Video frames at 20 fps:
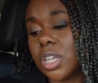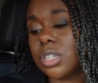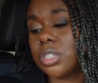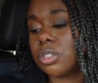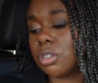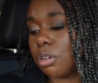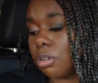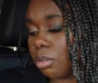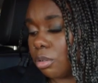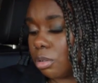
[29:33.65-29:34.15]

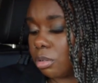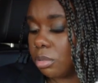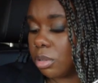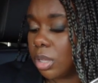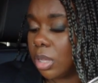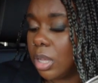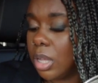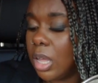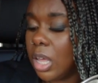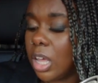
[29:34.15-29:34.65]
soul
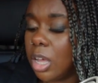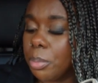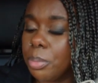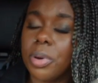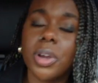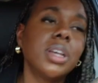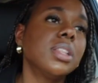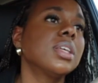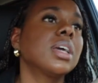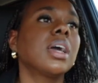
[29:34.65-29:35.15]
and
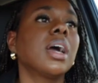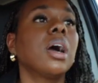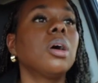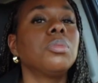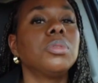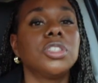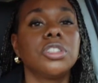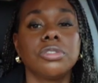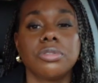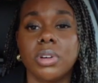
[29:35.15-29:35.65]
pray that God
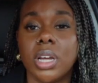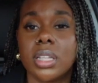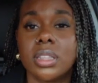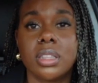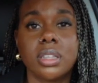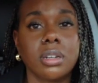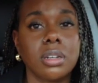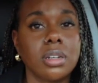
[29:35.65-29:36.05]
would direct